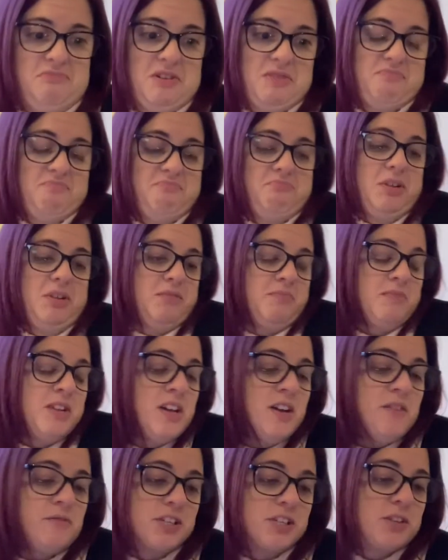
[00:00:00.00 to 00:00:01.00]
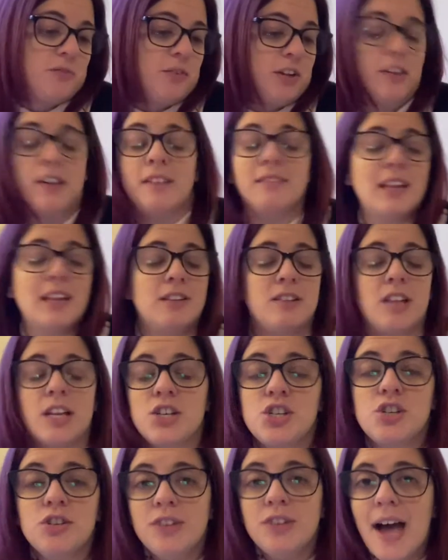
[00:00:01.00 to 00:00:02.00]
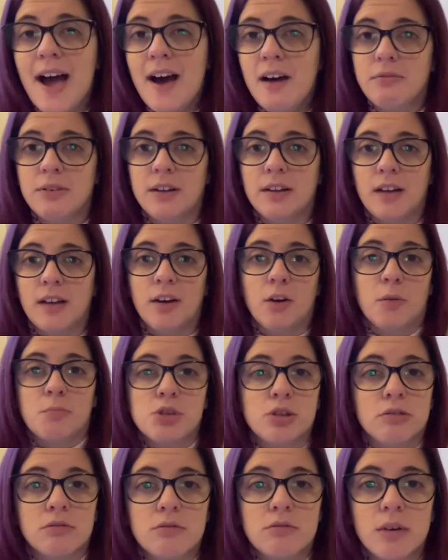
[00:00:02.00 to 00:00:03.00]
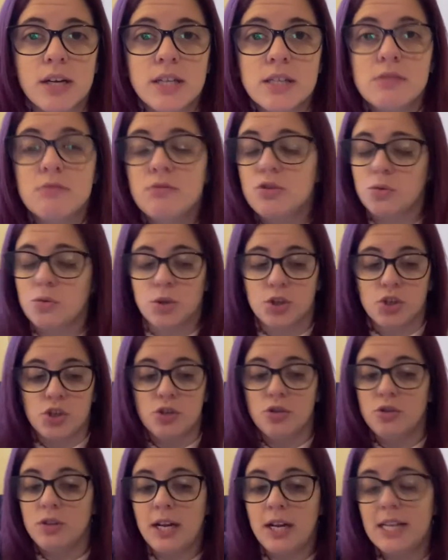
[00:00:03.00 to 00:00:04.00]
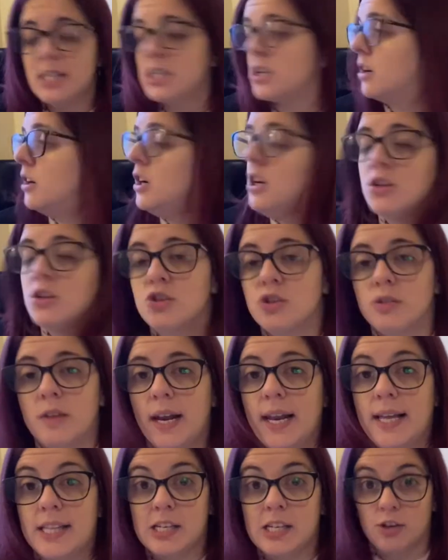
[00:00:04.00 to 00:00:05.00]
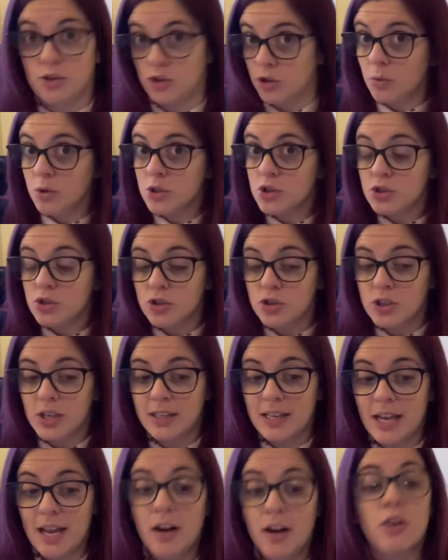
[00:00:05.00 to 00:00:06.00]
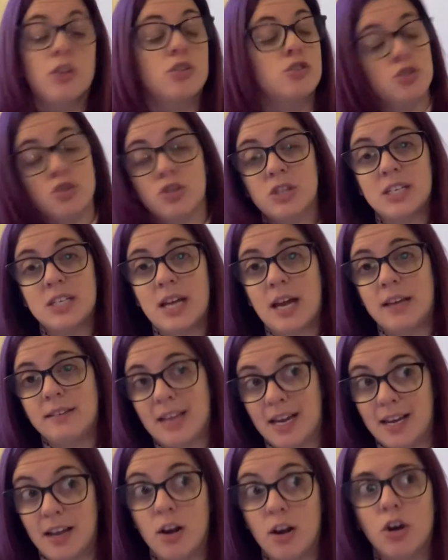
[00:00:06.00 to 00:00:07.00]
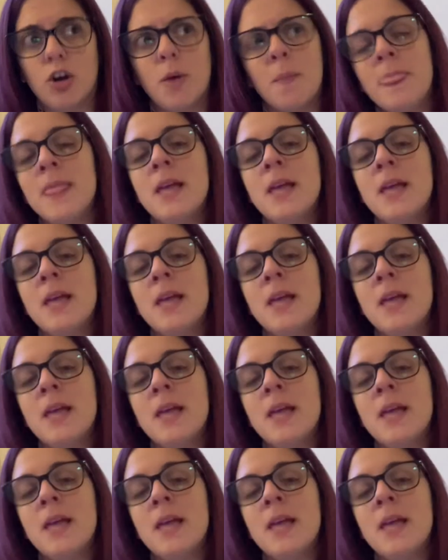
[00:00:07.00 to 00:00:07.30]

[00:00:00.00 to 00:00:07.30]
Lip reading: well, first of all, they should have an option, right? Do you want to do the letter? Do the letter. Do you want to do the dialogue? Do the dialogue.